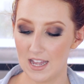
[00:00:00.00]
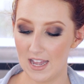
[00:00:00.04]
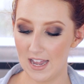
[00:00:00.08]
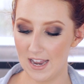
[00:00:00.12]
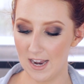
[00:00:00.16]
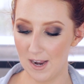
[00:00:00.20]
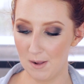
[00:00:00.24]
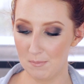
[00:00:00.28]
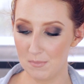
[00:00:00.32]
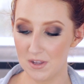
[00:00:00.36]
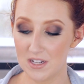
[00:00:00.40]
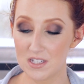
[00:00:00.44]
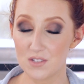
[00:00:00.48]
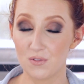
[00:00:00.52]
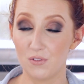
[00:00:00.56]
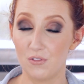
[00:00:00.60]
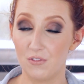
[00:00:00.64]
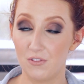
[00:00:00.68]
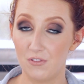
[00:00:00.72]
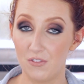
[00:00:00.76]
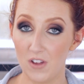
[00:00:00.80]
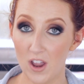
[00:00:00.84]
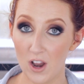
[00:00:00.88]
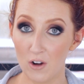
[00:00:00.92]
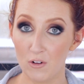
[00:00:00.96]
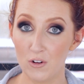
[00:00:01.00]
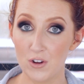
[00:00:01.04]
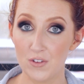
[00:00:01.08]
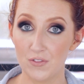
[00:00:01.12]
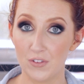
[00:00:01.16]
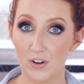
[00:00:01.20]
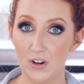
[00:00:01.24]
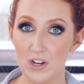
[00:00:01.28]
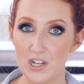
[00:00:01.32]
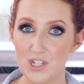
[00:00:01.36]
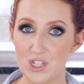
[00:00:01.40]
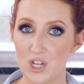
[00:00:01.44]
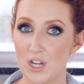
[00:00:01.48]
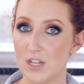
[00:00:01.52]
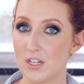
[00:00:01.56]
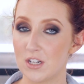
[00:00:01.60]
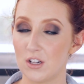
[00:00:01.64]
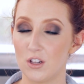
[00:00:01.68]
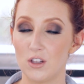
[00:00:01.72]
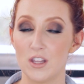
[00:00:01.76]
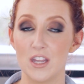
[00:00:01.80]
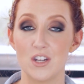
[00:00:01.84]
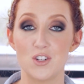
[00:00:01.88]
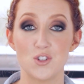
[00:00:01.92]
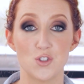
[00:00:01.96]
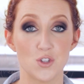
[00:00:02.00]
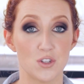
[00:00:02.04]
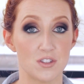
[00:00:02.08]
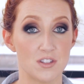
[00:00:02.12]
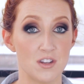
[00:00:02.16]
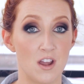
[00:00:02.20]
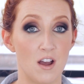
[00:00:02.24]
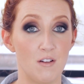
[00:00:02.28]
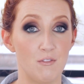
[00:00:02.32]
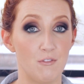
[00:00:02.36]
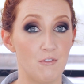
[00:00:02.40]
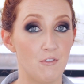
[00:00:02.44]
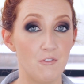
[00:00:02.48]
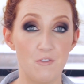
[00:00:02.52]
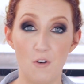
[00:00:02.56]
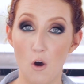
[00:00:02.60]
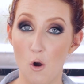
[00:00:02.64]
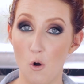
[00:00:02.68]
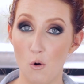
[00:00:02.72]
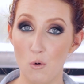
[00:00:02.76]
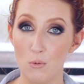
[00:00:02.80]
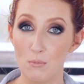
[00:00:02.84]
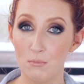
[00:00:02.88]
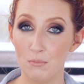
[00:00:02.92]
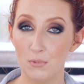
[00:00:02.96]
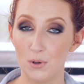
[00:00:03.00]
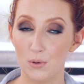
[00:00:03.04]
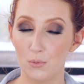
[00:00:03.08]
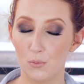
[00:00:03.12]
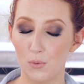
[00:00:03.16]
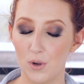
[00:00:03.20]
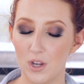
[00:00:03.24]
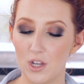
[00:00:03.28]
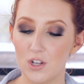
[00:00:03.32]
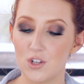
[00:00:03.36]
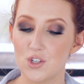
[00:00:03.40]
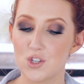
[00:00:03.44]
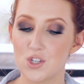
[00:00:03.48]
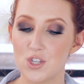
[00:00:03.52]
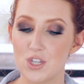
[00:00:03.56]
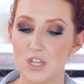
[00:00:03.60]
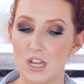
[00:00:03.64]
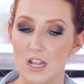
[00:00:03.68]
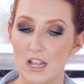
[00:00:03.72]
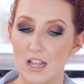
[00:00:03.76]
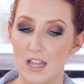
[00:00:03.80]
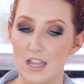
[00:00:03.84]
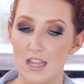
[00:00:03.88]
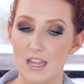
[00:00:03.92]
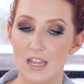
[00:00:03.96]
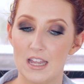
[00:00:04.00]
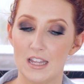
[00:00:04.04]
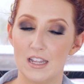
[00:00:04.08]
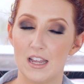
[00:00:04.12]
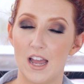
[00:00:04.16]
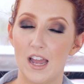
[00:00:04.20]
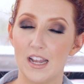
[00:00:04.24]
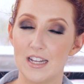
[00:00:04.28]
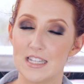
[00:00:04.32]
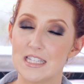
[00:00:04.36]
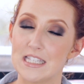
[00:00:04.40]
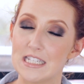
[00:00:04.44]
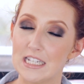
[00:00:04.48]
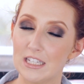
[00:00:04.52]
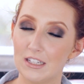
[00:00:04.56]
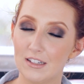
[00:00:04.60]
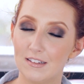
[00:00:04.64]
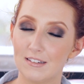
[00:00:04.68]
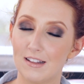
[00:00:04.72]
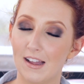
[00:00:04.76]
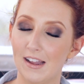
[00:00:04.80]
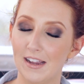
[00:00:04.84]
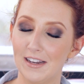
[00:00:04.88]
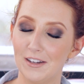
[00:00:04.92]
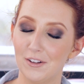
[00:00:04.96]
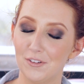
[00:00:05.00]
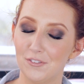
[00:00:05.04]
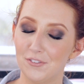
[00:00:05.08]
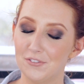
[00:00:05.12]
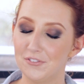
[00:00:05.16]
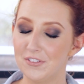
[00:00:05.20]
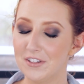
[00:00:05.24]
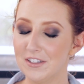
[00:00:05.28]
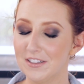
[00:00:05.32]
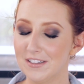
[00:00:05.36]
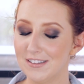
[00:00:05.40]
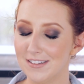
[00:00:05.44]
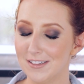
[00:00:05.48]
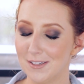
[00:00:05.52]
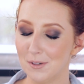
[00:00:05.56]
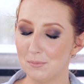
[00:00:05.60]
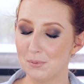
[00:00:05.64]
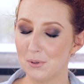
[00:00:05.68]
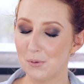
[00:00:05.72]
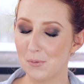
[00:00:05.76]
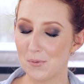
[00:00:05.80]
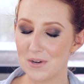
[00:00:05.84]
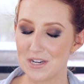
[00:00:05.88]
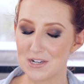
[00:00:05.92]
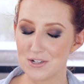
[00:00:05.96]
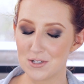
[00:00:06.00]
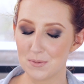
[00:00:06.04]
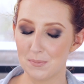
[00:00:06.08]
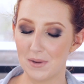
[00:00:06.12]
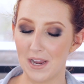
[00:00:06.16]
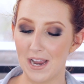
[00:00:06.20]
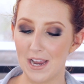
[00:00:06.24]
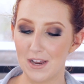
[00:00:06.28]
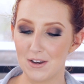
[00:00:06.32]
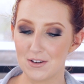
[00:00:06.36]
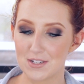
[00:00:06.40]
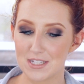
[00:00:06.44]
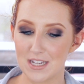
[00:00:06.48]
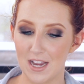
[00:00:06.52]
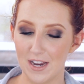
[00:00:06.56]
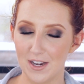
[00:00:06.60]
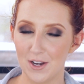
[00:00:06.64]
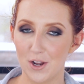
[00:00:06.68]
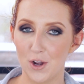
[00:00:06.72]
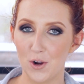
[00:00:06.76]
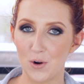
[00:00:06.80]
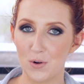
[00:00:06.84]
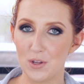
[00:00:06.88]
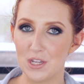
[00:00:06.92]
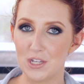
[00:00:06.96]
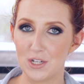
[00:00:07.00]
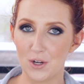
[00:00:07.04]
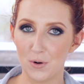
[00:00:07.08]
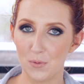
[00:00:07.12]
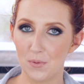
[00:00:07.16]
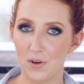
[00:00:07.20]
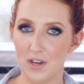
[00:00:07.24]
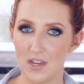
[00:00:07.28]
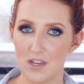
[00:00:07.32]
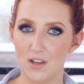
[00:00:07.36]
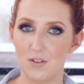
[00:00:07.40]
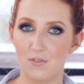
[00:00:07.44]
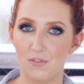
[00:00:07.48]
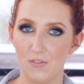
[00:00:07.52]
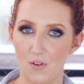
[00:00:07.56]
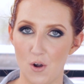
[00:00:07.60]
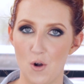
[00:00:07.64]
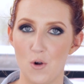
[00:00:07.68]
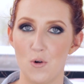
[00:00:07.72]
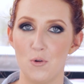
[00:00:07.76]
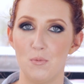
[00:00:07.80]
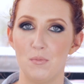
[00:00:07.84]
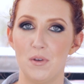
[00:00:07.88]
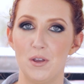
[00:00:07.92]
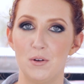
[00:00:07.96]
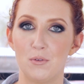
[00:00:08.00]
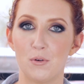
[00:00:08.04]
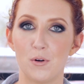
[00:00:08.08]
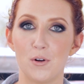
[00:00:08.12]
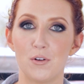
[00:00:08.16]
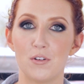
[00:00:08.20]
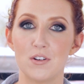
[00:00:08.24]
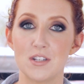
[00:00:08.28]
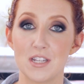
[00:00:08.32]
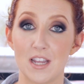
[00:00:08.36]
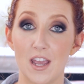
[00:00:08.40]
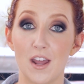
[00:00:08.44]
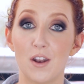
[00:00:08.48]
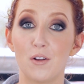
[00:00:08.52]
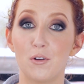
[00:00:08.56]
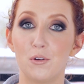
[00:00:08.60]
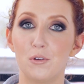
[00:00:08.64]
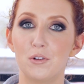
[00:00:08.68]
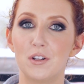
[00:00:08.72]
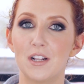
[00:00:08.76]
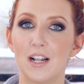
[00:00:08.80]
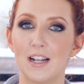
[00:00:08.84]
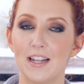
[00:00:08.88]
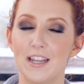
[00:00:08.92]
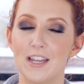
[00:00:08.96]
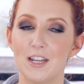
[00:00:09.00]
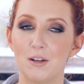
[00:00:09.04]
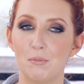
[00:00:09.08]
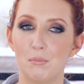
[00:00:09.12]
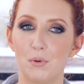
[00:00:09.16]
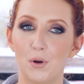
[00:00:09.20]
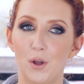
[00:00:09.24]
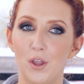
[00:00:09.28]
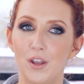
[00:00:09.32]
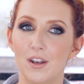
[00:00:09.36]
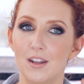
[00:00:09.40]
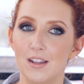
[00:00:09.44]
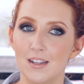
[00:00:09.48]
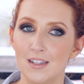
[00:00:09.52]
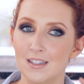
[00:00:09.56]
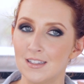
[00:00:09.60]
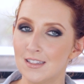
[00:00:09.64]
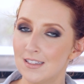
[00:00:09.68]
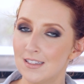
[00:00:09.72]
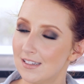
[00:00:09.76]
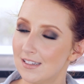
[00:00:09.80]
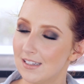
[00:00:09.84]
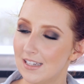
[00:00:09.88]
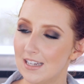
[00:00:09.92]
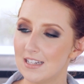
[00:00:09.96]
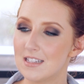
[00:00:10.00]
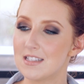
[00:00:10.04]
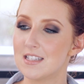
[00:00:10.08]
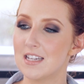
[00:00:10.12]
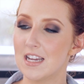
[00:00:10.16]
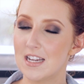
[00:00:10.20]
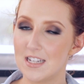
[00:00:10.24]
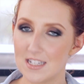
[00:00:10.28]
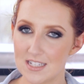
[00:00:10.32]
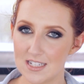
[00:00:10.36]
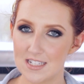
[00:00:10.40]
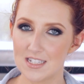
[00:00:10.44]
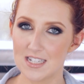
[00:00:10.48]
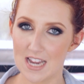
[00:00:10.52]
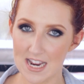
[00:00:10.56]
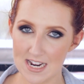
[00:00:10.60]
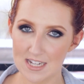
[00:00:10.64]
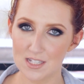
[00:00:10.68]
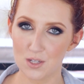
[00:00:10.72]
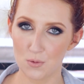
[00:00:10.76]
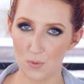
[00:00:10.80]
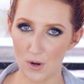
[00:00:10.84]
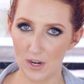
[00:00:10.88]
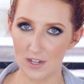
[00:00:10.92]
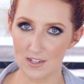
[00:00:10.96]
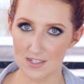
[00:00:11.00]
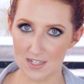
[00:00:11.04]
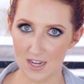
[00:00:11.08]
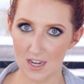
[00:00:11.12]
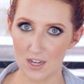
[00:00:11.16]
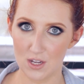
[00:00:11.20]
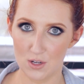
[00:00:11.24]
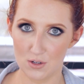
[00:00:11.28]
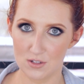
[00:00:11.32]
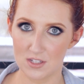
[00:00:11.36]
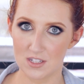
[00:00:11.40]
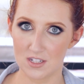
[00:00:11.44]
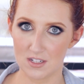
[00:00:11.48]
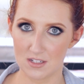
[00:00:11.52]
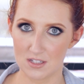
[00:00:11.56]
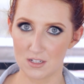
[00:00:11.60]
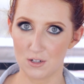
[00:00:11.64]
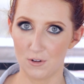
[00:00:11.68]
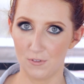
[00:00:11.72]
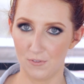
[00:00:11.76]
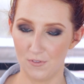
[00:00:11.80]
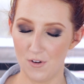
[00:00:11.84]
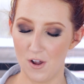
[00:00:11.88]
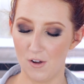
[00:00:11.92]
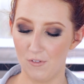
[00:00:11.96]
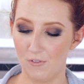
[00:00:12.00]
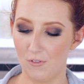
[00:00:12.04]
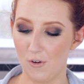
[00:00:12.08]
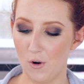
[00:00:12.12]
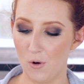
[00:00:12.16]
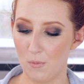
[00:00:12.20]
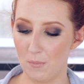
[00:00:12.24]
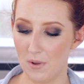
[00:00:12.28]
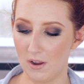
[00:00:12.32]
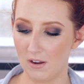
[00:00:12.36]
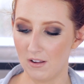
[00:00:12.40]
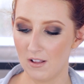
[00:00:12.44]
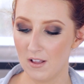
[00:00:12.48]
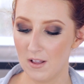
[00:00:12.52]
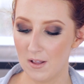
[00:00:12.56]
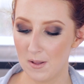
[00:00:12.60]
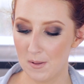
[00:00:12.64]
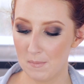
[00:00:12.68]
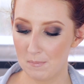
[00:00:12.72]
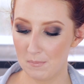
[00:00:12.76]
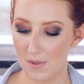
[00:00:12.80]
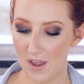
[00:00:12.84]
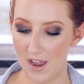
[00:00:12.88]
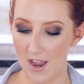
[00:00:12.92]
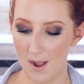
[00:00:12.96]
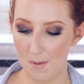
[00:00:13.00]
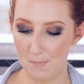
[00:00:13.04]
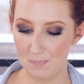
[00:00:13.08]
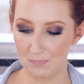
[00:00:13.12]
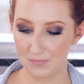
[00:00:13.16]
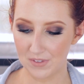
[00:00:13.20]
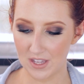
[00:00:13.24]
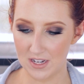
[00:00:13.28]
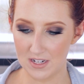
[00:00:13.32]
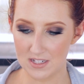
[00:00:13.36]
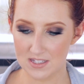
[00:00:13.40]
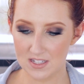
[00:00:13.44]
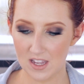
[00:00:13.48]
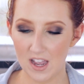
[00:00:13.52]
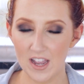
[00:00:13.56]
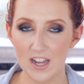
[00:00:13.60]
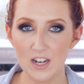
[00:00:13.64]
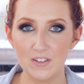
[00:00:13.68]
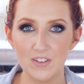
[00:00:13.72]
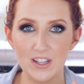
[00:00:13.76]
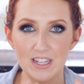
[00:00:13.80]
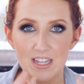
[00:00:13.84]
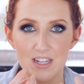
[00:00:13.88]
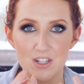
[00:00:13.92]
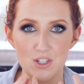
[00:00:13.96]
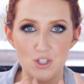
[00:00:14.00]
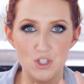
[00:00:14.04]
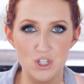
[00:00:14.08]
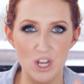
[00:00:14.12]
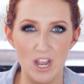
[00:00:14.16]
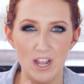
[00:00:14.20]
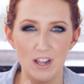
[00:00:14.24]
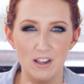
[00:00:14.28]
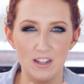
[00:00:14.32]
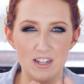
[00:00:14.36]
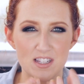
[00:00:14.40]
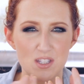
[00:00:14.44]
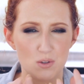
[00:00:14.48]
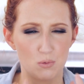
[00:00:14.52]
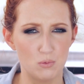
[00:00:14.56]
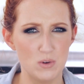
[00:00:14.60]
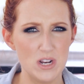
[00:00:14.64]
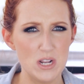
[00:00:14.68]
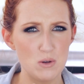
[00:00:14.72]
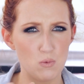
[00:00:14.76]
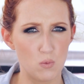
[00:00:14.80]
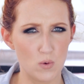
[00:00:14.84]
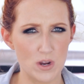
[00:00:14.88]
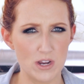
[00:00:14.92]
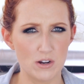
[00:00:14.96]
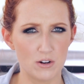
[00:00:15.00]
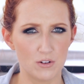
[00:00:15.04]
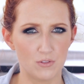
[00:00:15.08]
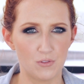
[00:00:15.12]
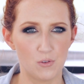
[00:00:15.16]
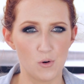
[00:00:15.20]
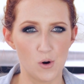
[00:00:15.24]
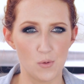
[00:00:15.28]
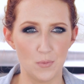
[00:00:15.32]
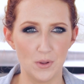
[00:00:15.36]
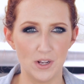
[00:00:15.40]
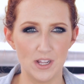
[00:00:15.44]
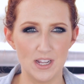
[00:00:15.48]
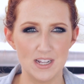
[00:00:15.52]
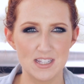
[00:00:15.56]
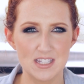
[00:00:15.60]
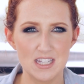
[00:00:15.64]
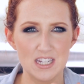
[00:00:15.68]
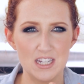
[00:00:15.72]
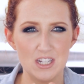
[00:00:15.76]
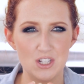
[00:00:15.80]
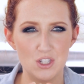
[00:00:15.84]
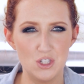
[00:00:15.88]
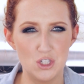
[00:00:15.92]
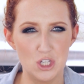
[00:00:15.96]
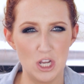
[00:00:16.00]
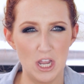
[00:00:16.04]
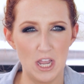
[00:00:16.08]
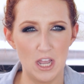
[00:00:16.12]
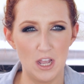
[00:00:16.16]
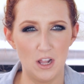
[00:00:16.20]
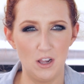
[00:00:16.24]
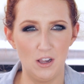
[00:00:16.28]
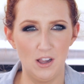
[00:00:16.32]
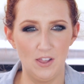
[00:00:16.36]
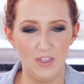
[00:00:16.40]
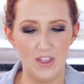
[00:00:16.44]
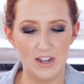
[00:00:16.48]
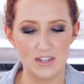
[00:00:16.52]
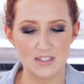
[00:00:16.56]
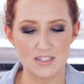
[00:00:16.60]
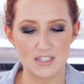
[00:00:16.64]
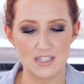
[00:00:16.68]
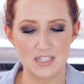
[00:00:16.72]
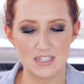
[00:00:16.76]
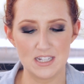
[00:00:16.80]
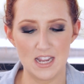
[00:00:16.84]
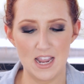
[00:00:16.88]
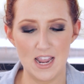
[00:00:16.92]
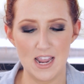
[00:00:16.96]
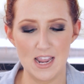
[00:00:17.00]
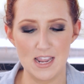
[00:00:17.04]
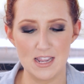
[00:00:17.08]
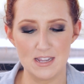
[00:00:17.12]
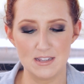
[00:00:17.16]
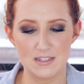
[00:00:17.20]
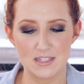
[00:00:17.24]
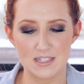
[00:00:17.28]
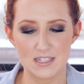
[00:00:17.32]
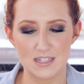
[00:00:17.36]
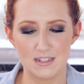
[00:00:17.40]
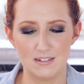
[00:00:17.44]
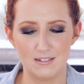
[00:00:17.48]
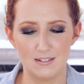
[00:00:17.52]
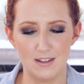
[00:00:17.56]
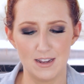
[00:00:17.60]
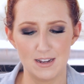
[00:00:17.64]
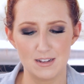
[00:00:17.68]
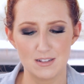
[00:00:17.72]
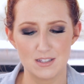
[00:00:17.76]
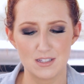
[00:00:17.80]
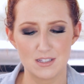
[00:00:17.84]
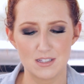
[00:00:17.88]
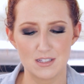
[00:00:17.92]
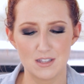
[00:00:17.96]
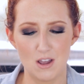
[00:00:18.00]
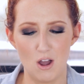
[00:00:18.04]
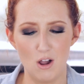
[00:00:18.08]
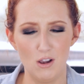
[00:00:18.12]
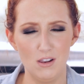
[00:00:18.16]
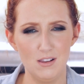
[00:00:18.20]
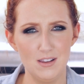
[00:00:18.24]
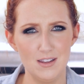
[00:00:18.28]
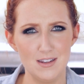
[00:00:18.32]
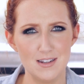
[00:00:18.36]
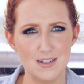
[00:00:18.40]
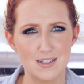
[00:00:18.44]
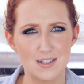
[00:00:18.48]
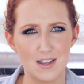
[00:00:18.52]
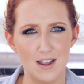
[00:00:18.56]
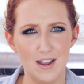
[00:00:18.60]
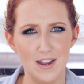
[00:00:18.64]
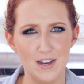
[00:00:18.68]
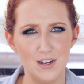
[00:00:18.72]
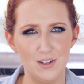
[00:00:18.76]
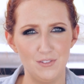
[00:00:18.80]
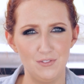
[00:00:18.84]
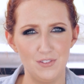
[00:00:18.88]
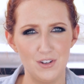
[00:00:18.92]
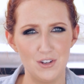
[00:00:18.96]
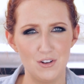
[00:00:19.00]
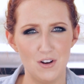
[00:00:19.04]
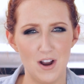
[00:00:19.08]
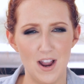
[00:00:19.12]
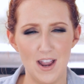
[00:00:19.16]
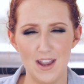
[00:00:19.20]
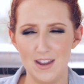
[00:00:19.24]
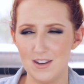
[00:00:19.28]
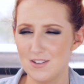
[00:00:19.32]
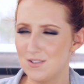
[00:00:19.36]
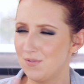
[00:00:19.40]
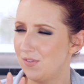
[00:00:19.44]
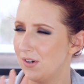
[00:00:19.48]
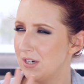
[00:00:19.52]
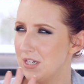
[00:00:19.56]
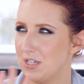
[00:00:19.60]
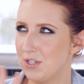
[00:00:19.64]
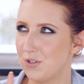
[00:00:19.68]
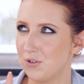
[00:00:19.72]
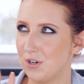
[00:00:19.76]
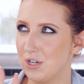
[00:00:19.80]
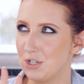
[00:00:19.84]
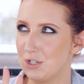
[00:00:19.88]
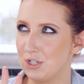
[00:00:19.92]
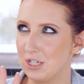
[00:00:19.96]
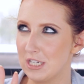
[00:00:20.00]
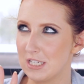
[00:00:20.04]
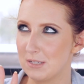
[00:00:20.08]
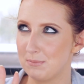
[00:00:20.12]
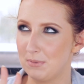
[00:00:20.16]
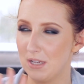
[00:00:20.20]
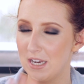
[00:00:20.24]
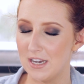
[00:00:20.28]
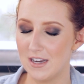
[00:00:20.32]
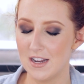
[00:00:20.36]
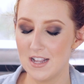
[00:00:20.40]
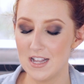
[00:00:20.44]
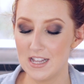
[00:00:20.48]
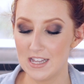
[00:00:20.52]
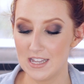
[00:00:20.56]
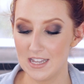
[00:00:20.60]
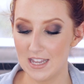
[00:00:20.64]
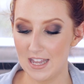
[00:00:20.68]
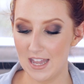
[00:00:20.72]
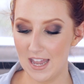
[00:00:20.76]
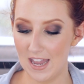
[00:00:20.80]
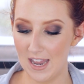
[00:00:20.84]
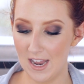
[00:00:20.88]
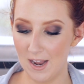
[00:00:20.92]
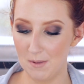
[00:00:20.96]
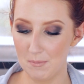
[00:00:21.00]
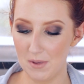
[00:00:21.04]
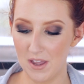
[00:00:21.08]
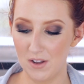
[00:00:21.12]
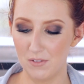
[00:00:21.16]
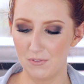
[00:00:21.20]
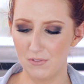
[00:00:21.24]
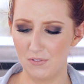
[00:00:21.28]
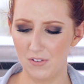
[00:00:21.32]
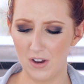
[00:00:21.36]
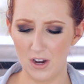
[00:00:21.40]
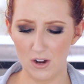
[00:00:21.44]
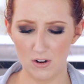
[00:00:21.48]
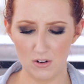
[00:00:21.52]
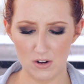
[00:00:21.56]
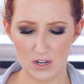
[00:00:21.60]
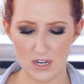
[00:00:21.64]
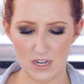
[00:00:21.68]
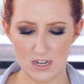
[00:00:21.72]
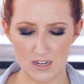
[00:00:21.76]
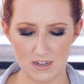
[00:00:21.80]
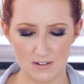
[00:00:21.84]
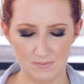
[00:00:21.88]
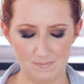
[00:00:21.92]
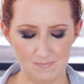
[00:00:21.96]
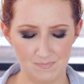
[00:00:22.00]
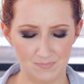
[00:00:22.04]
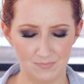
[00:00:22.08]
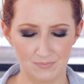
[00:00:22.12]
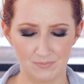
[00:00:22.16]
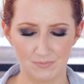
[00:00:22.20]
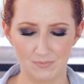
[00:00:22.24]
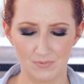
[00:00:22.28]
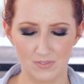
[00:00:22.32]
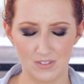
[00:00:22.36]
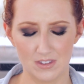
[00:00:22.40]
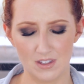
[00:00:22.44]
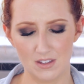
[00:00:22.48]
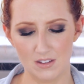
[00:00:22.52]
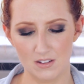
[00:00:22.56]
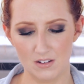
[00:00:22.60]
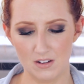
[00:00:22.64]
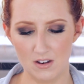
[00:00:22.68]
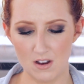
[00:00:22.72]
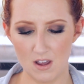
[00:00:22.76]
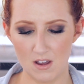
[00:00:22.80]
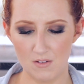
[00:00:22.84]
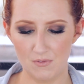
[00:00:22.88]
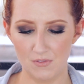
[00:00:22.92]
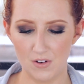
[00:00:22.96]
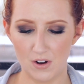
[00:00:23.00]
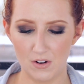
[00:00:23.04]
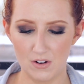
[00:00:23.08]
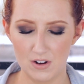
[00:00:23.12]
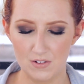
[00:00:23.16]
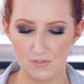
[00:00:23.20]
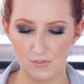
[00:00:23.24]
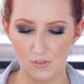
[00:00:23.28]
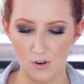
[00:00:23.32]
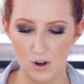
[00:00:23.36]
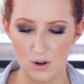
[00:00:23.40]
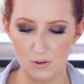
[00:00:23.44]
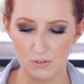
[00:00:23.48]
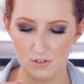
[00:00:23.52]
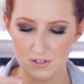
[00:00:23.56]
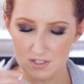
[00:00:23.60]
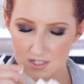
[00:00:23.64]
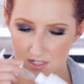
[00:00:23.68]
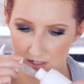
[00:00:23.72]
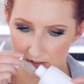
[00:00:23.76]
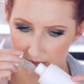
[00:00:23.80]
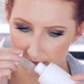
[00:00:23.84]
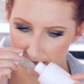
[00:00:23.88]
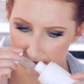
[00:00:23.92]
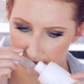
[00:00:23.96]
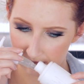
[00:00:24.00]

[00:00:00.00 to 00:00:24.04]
It's very, very gentle. It does not foam, which I still kind of feel a little bit weird about. I know you don't need foam in order to get a good clean, but it takes a while to get used to stuff not foaming. And it's kind of like a gel. It's a really weird formula. It's like a gel that stays like solid kind of in your hand. Very strange to explain. And very, not very fragranced.